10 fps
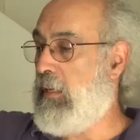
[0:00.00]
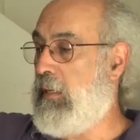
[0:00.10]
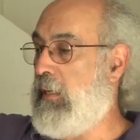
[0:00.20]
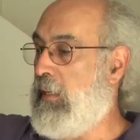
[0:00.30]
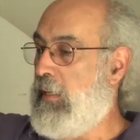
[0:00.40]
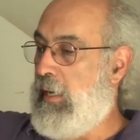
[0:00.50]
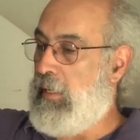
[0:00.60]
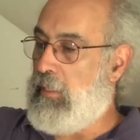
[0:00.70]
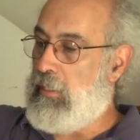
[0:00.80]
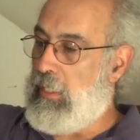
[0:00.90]
by producing
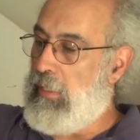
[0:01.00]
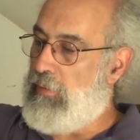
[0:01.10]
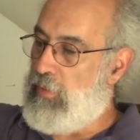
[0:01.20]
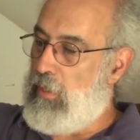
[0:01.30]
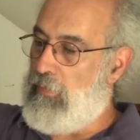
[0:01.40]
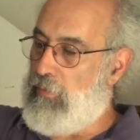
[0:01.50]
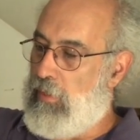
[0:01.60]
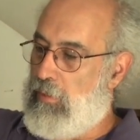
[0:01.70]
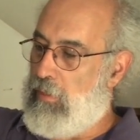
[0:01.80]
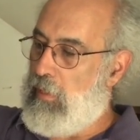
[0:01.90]
cellulose-based
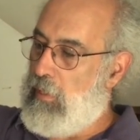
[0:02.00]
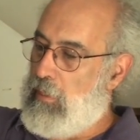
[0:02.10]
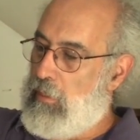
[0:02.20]
biofuels.